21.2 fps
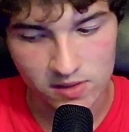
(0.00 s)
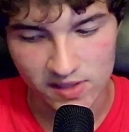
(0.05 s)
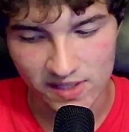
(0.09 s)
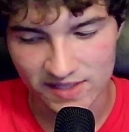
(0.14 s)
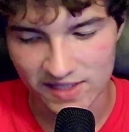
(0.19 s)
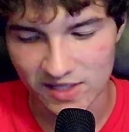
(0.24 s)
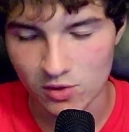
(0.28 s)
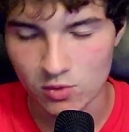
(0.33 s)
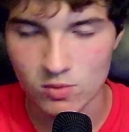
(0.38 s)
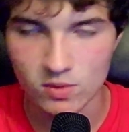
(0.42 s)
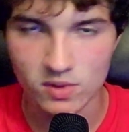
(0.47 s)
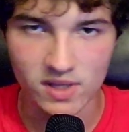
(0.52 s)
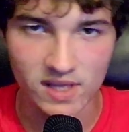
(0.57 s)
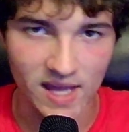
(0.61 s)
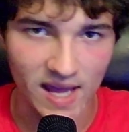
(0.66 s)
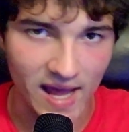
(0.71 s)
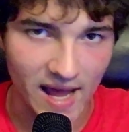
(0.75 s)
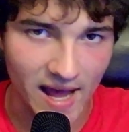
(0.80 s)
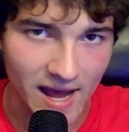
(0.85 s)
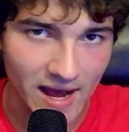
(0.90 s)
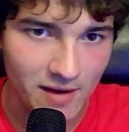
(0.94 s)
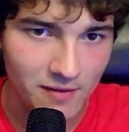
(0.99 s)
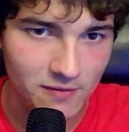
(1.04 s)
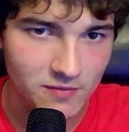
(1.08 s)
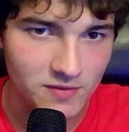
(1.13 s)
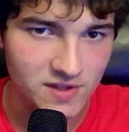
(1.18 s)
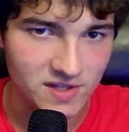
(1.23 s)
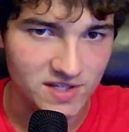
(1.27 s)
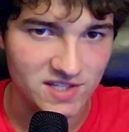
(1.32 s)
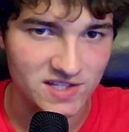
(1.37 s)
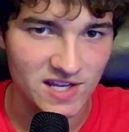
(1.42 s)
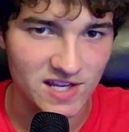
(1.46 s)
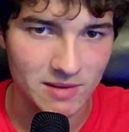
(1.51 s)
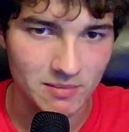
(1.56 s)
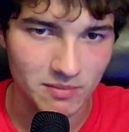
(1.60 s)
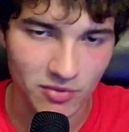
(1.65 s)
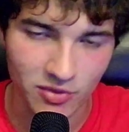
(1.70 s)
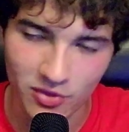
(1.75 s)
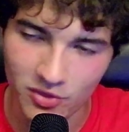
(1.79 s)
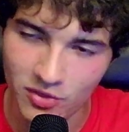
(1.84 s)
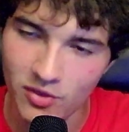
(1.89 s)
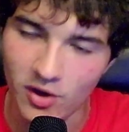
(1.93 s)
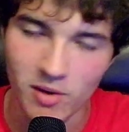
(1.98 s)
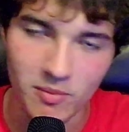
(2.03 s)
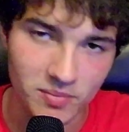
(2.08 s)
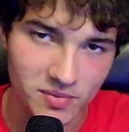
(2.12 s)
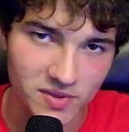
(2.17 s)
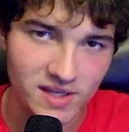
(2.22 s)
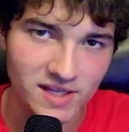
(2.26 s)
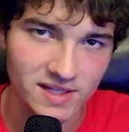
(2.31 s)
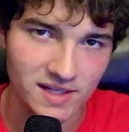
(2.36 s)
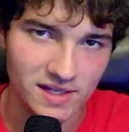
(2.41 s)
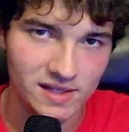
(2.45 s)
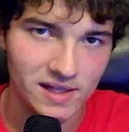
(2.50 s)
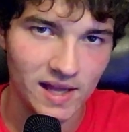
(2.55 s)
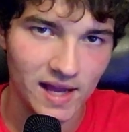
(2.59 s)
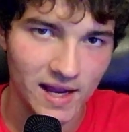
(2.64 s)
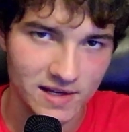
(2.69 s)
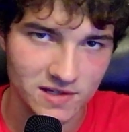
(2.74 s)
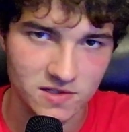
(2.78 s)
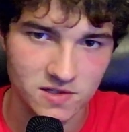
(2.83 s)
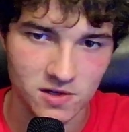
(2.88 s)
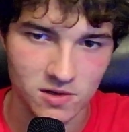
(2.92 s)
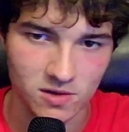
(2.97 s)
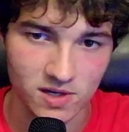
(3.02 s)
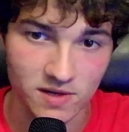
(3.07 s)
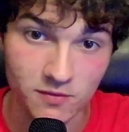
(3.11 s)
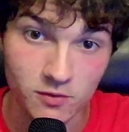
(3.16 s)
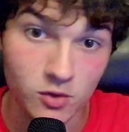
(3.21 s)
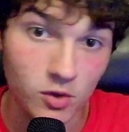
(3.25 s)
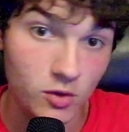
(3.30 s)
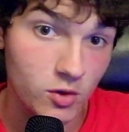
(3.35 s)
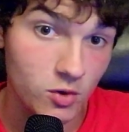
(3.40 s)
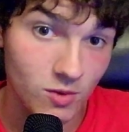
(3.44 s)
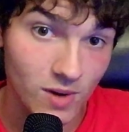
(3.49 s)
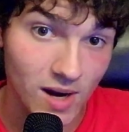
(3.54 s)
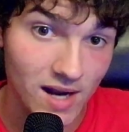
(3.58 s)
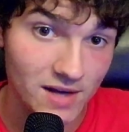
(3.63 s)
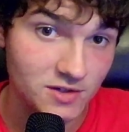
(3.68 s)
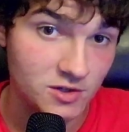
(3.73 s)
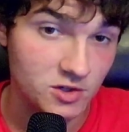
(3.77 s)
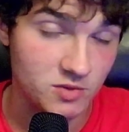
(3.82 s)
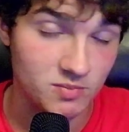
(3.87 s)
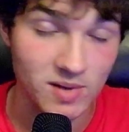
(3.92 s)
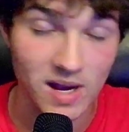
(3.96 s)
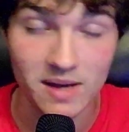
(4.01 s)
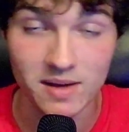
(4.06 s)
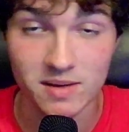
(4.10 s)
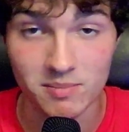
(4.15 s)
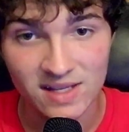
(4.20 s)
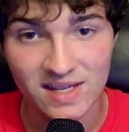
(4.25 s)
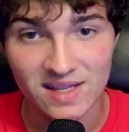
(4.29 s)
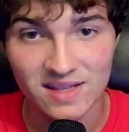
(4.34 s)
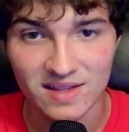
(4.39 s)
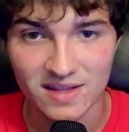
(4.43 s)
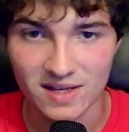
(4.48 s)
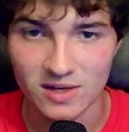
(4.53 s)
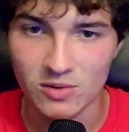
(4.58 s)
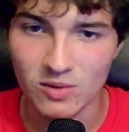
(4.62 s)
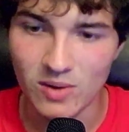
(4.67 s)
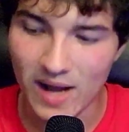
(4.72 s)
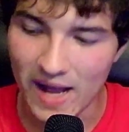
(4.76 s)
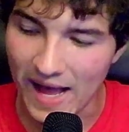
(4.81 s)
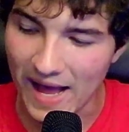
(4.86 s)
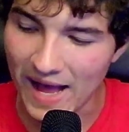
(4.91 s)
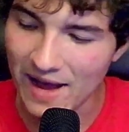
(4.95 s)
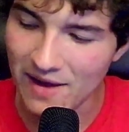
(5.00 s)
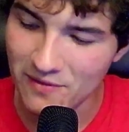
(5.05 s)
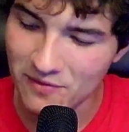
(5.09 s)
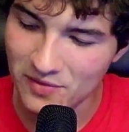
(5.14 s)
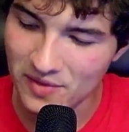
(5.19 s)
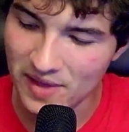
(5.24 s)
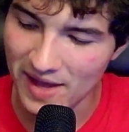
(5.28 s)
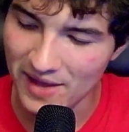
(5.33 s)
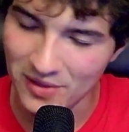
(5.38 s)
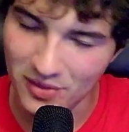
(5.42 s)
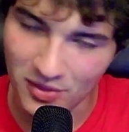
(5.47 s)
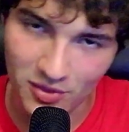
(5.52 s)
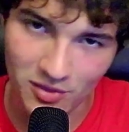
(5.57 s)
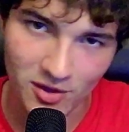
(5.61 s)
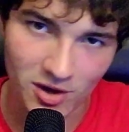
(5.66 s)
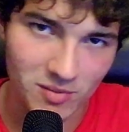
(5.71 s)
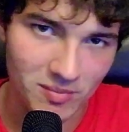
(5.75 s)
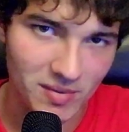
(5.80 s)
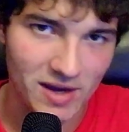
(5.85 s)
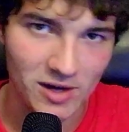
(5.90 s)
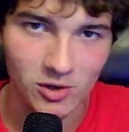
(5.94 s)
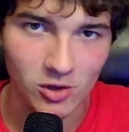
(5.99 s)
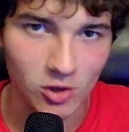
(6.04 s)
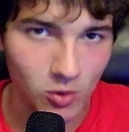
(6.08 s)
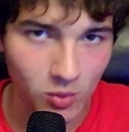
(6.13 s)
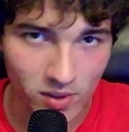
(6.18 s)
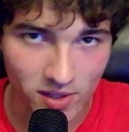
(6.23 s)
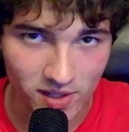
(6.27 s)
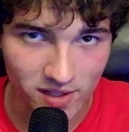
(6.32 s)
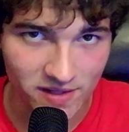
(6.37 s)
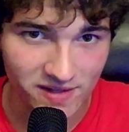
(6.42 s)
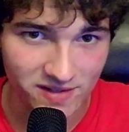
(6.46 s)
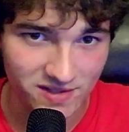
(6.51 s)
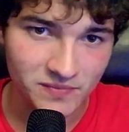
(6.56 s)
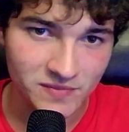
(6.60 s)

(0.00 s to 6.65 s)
Like, they don't really have the same thump they did last year. Even though their roster's probably better, they don't have that thump. I don't know what it is.